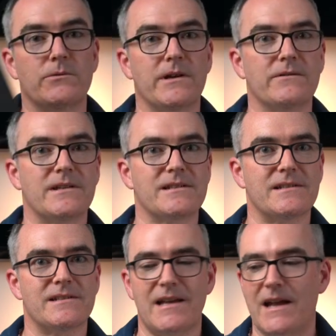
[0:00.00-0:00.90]
you'll notice
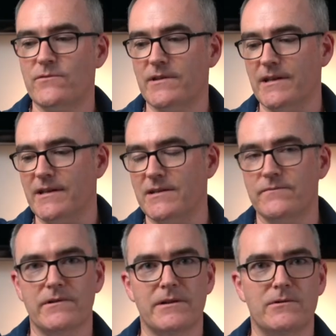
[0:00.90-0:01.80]
is that everything is
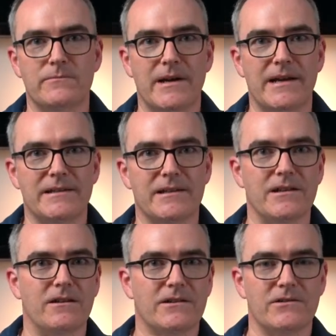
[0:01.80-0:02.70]
very well made,
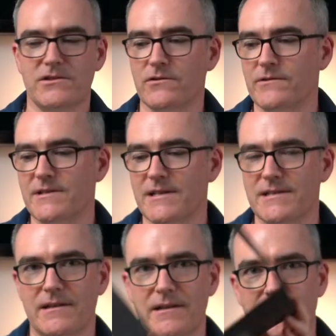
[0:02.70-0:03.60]
good tolerances.